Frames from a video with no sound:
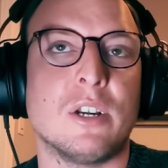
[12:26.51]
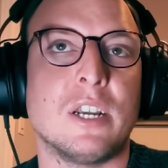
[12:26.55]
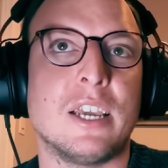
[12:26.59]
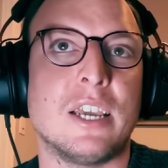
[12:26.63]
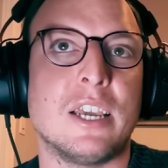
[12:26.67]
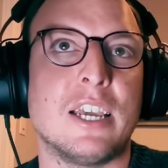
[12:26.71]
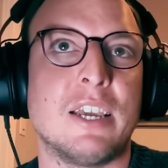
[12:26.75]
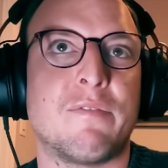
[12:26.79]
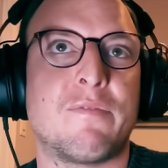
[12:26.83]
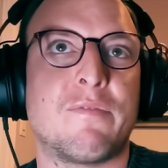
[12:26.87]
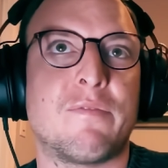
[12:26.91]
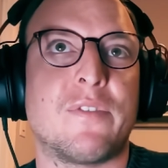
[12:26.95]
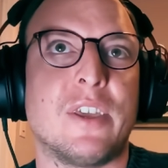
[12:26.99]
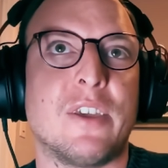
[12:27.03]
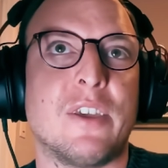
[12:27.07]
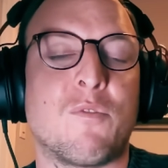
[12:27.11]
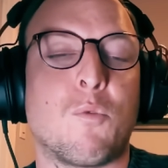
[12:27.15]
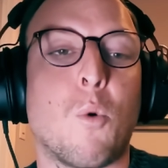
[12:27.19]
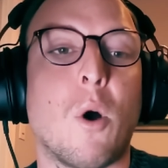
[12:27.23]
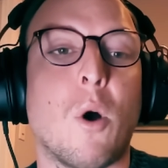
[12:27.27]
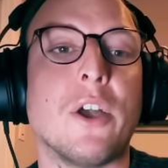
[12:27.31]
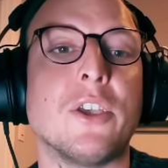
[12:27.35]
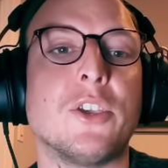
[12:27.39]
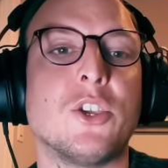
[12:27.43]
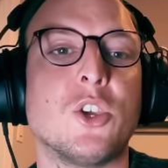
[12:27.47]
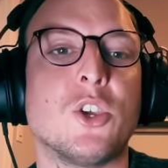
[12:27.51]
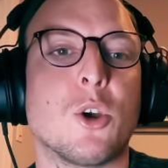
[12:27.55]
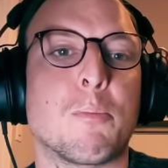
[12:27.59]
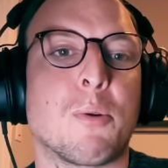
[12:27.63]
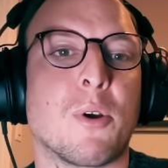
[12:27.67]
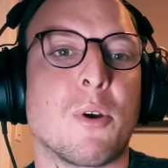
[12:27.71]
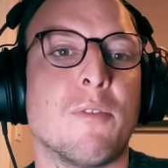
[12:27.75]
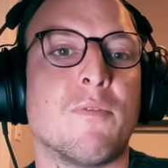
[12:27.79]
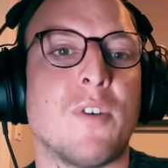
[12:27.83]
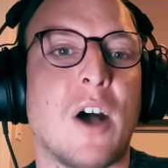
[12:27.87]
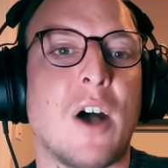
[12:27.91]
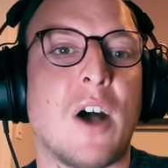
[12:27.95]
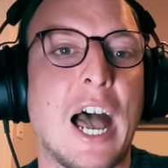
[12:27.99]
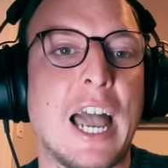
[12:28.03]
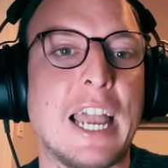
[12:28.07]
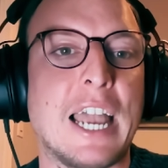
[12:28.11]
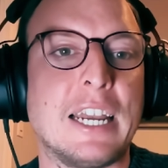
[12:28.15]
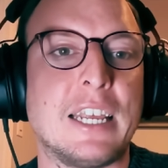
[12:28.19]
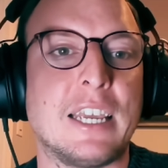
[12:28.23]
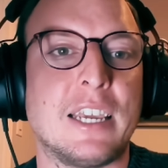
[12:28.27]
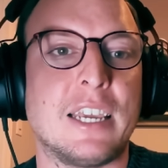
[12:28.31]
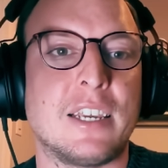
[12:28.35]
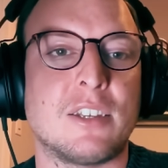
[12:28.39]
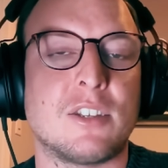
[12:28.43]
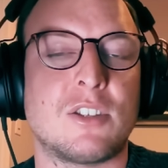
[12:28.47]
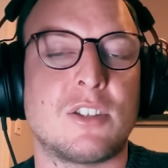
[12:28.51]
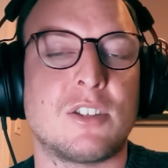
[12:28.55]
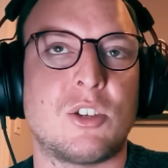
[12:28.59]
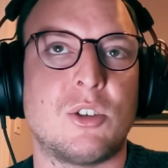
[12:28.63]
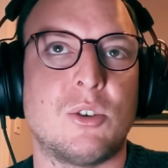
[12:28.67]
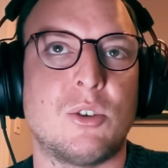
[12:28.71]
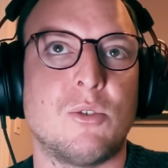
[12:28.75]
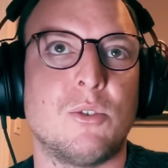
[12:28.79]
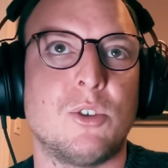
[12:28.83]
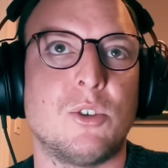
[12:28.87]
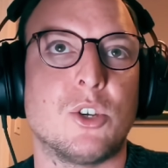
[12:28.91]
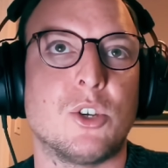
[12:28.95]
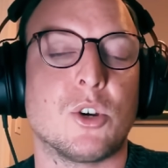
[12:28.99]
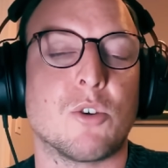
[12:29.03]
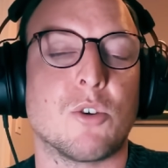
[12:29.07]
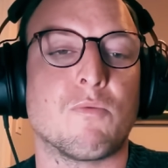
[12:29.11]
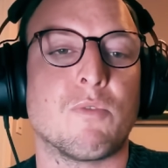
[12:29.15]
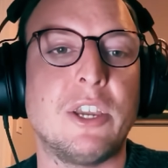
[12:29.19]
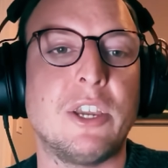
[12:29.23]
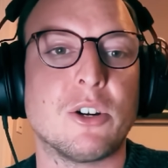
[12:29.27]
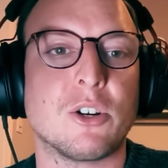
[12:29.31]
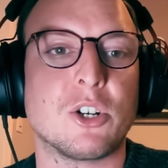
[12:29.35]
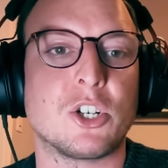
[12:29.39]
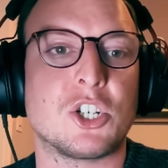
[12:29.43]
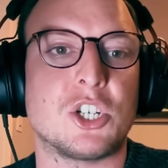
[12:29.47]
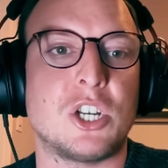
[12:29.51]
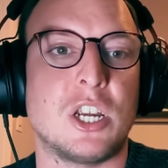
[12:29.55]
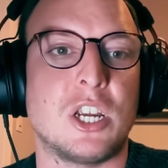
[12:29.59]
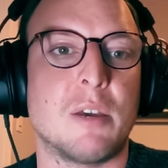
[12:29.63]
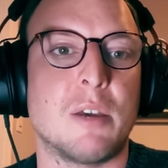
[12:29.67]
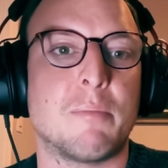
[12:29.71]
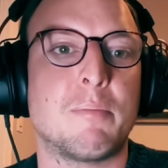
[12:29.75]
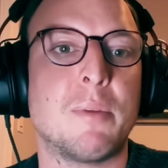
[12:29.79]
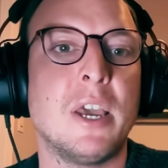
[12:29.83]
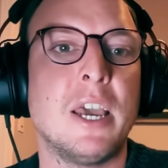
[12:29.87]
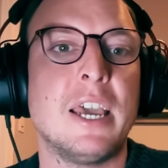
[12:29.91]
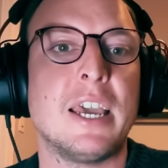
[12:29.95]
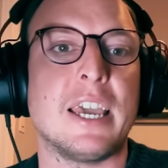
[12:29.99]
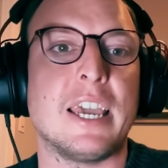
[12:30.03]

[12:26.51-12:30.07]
If if what you're providing to your readership